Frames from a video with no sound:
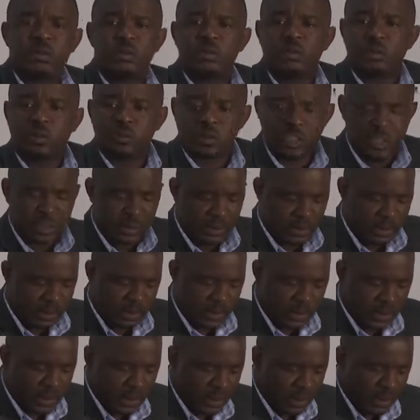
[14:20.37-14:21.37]

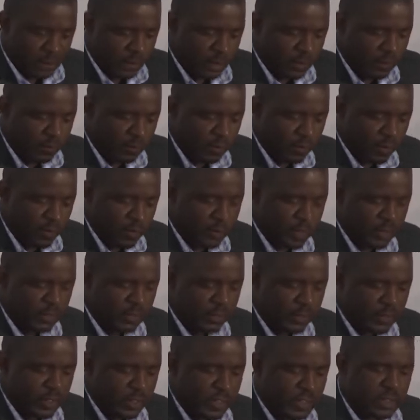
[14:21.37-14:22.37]
dominance of former
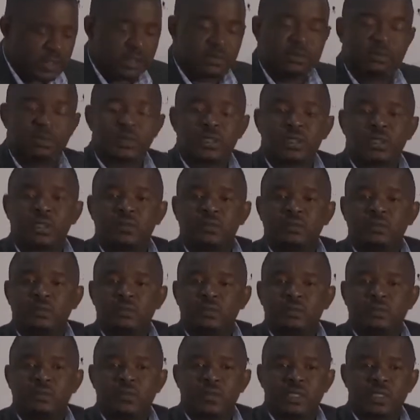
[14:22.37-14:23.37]
French sphere of
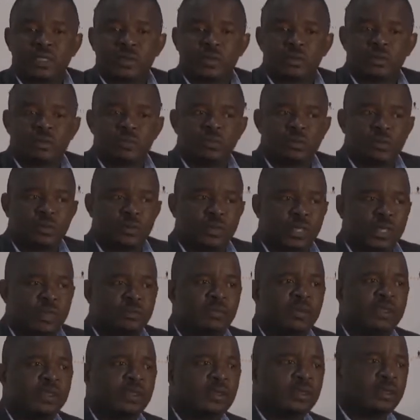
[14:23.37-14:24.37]
influence or former
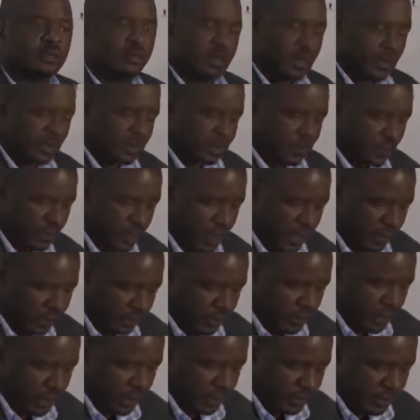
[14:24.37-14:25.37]
Francophone
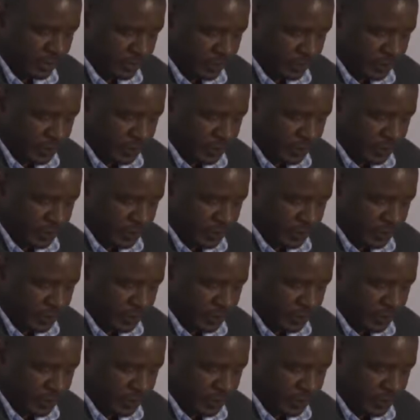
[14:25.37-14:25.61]
Africa.